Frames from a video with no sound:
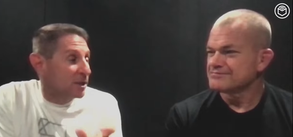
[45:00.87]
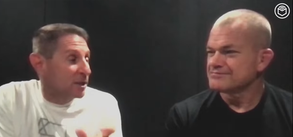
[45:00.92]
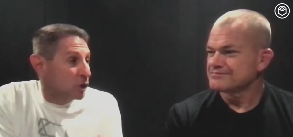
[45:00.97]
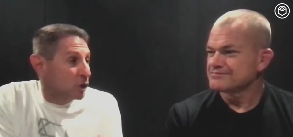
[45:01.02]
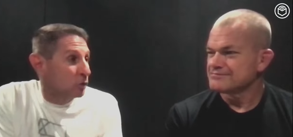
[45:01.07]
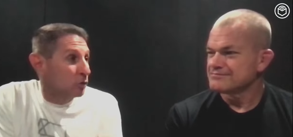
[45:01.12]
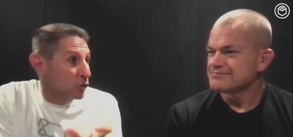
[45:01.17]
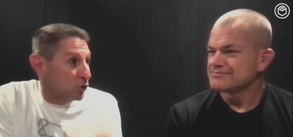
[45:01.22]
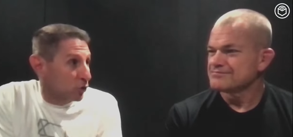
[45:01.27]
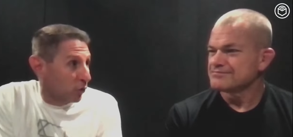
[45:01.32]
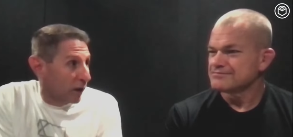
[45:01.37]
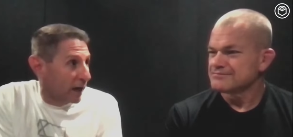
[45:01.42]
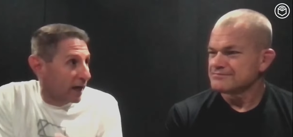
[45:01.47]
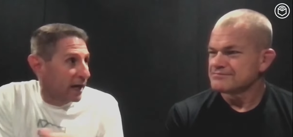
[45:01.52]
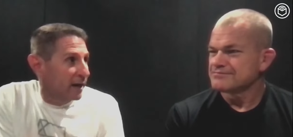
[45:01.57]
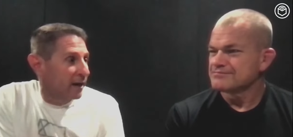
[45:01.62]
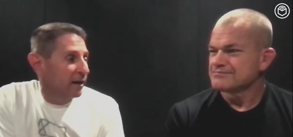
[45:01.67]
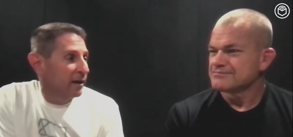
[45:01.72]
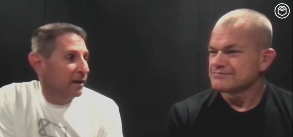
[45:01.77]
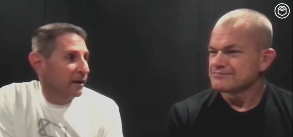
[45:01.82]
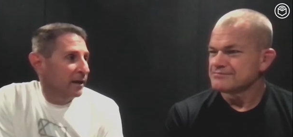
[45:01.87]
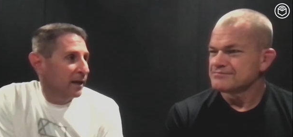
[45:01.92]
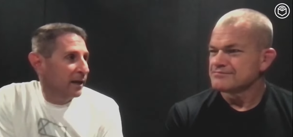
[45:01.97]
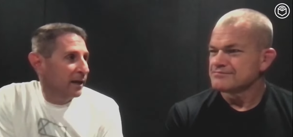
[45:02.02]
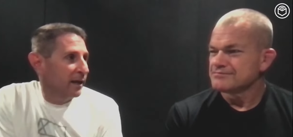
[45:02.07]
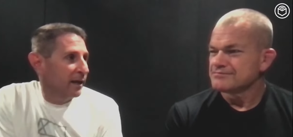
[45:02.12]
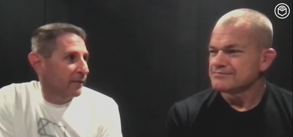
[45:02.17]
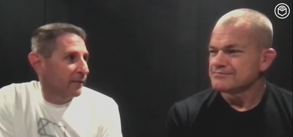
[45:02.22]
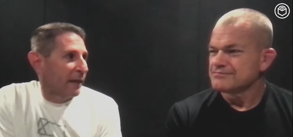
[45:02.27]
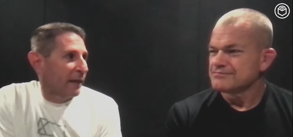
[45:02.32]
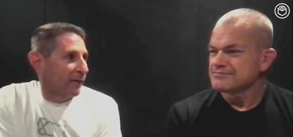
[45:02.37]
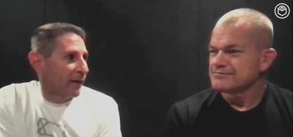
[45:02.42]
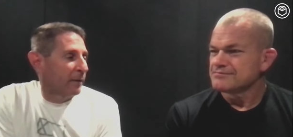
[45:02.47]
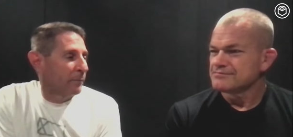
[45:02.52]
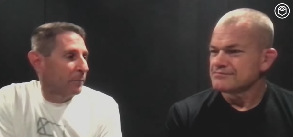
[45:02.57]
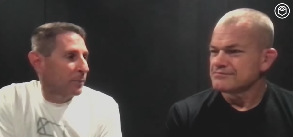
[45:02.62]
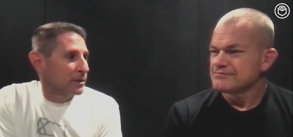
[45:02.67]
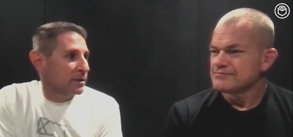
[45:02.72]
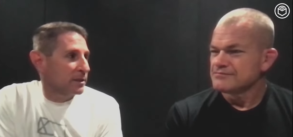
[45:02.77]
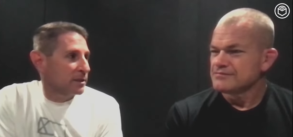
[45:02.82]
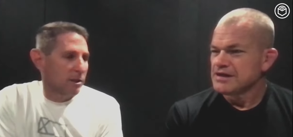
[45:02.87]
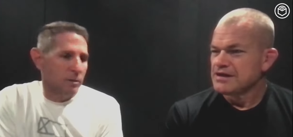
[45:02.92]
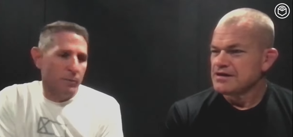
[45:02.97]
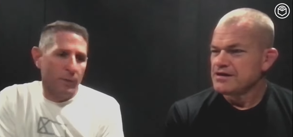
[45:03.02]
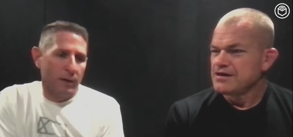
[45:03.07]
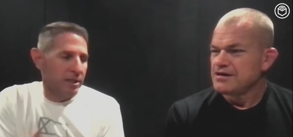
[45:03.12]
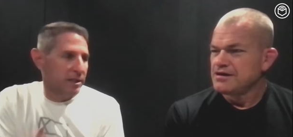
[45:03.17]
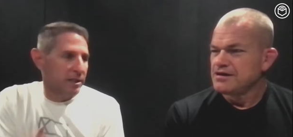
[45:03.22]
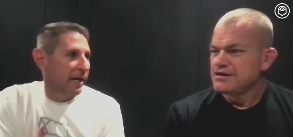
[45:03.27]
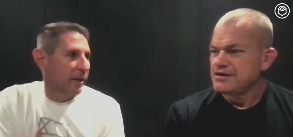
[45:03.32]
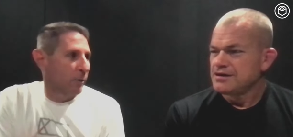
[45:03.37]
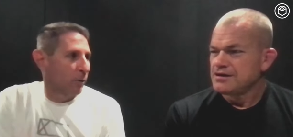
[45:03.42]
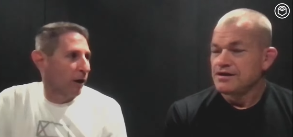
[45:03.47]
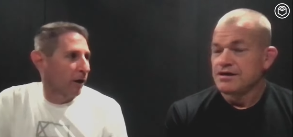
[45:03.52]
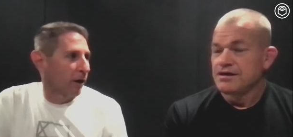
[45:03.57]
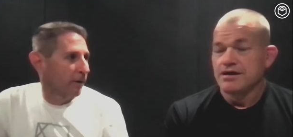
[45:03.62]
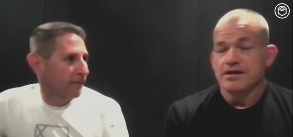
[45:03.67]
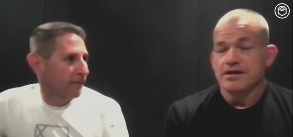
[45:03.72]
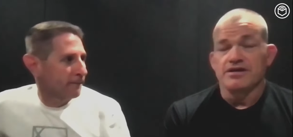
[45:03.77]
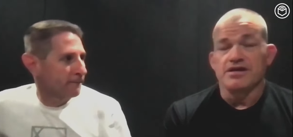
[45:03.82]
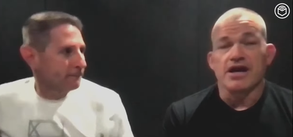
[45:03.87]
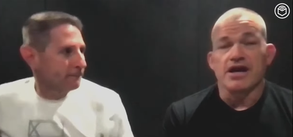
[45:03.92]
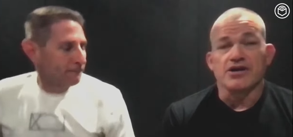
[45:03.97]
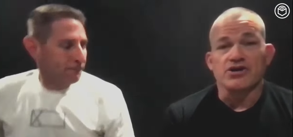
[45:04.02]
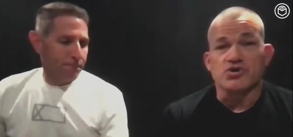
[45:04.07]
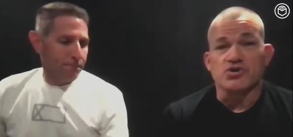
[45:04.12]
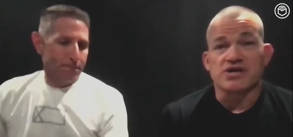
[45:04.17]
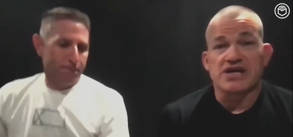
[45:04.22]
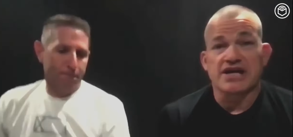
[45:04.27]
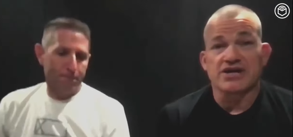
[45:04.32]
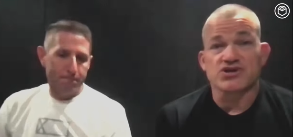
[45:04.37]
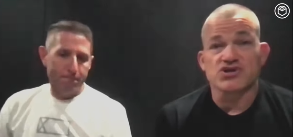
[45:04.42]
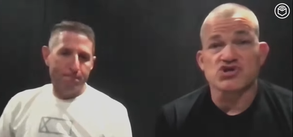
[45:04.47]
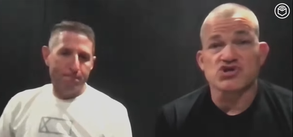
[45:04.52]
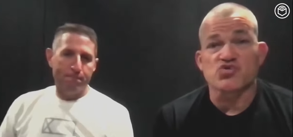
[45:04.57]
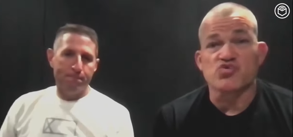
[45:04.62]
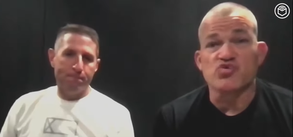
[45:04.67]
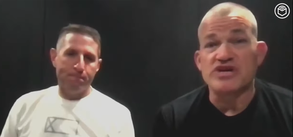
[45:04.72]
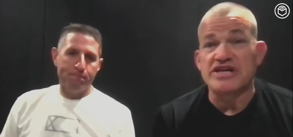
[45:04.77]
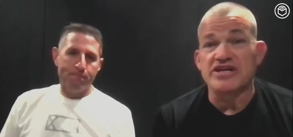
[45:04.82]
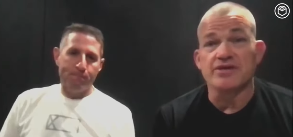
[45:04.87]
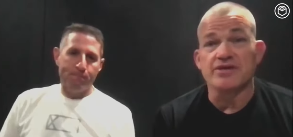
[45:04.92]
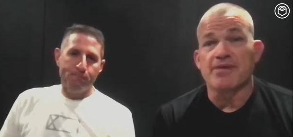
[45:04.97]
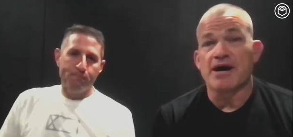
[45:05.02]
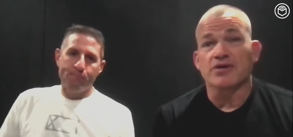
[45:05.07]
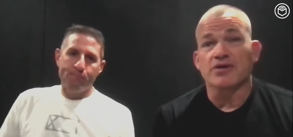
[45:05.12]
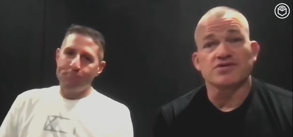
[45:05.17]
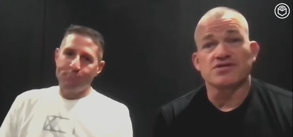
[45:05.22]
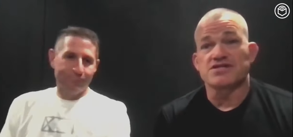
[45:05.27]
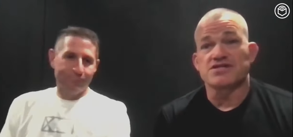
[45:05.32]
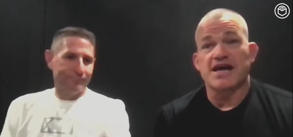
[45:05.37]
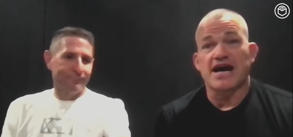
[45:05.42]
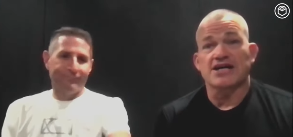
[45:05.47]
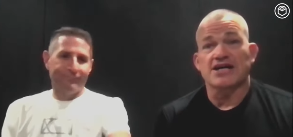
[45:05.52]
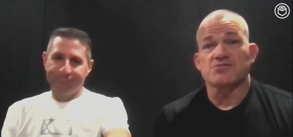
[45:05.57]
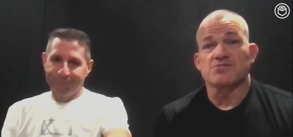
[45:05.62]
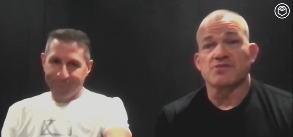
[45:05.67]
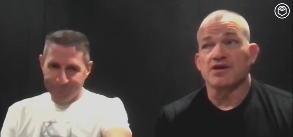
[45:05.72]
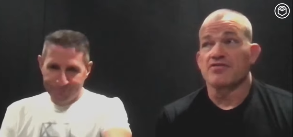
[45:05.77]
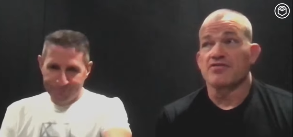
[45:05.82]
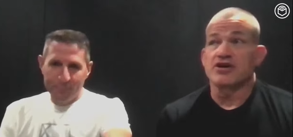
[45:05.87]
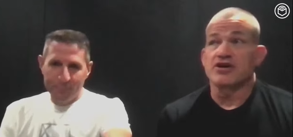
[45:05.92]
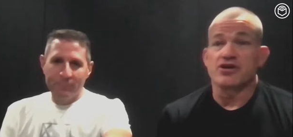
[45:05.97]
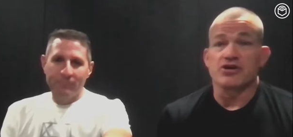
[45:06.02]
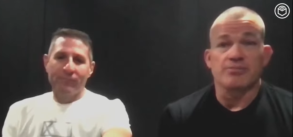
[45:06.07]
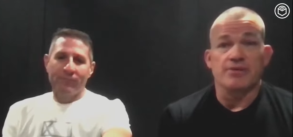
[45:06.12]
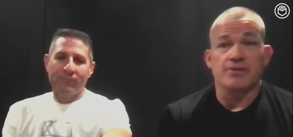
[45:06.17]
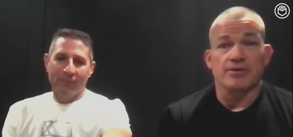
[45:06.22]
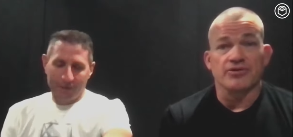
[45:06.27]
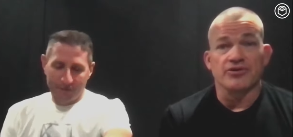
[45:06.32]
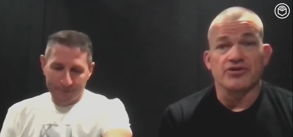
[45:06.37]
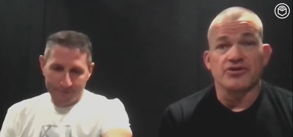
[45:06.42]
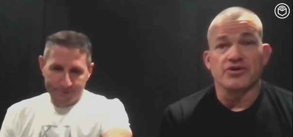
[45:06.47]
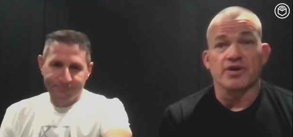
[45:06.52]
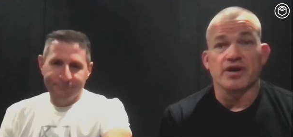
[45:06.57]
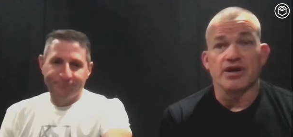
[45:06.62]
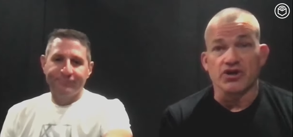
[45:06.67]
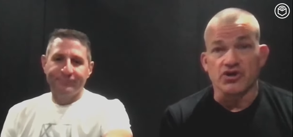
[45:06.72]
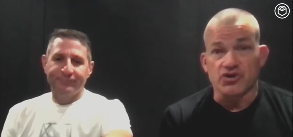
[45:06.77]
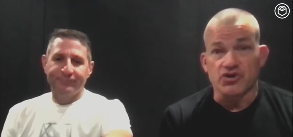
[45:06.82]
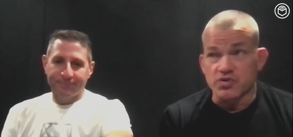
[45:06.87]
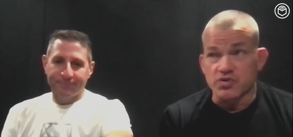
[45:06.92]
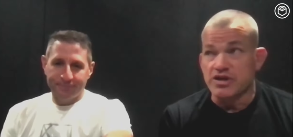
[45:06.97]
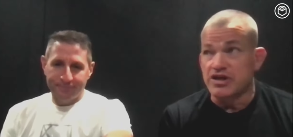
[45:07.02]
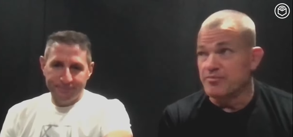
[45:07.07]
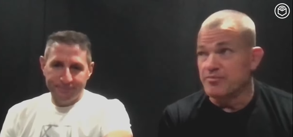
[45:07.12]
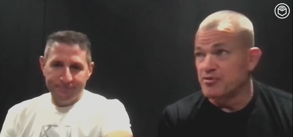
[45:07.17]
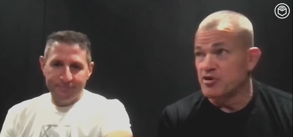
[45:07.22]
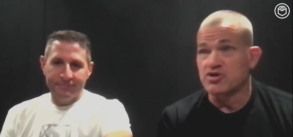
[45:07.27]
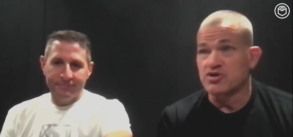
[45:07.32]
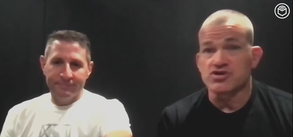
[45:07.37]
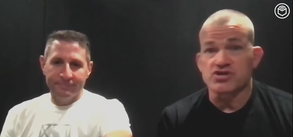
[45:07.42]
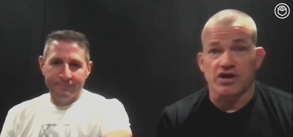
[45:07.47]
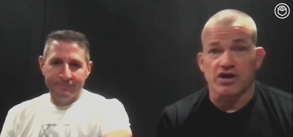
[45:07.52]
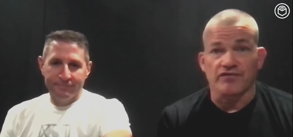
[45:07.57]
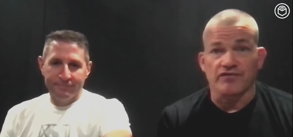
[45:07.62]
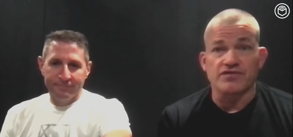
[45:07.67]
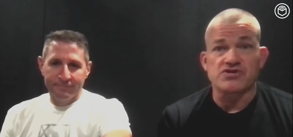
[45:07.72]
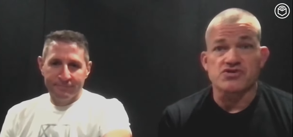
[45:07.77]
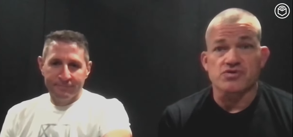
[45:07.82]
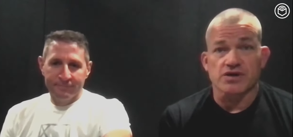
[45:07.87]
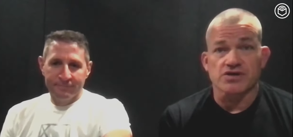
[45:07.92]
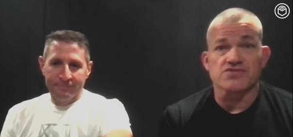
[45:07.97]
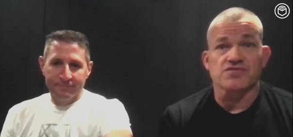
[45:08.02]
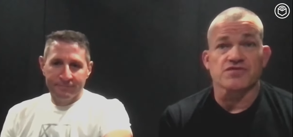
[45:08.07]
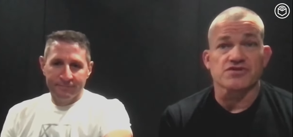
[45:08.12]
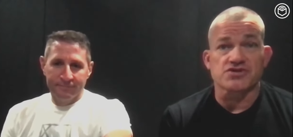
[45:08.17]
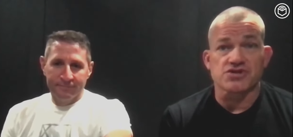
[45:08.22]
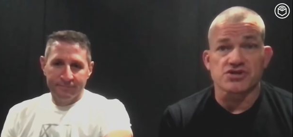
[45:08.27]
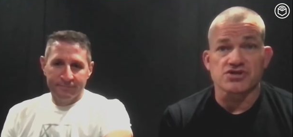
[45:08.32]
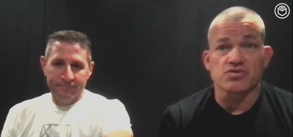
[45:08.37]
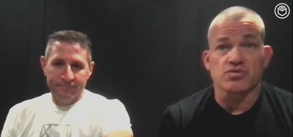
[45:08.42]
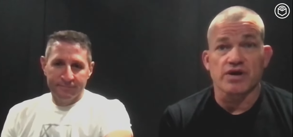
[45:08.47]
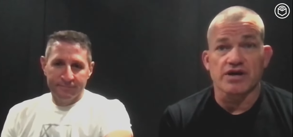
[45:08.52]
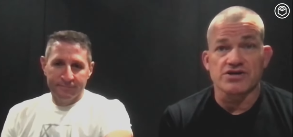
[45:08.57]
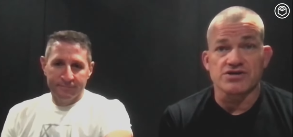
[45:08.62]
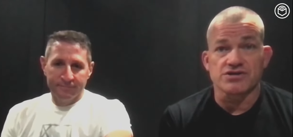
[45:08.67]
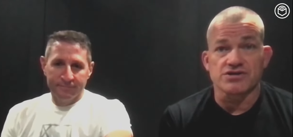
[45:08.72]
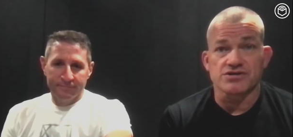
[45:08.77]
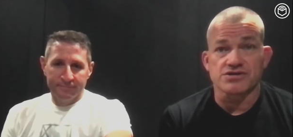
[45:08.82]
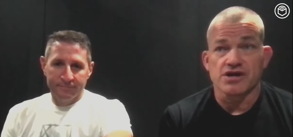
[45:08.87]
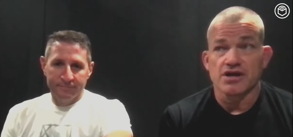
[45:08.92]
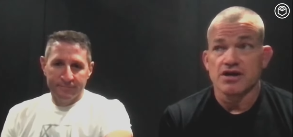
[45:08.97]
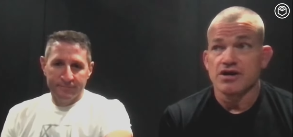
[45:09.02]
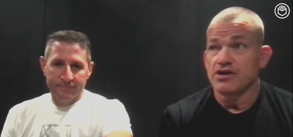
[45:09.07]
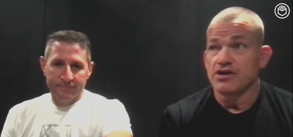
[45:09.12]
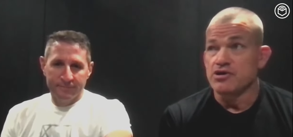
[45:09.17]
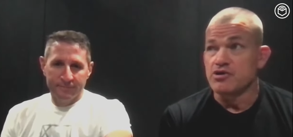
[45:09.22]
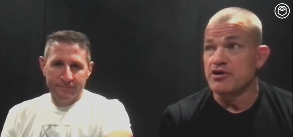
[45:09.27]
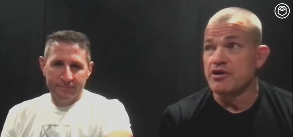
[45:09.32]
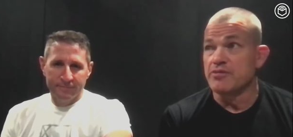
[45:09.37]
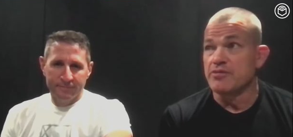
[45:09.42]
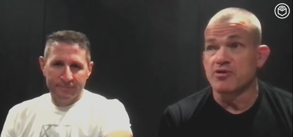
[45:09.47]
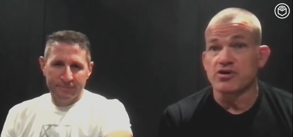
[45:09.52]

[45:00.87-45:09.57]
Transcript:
Speaker 1: to train in, in, that line of business as much as anywhere.
Speaker 2: Yeah, you can't just read about detachment and think you're gonna be able to do it. You need to put yourself in stressful situations. You need to put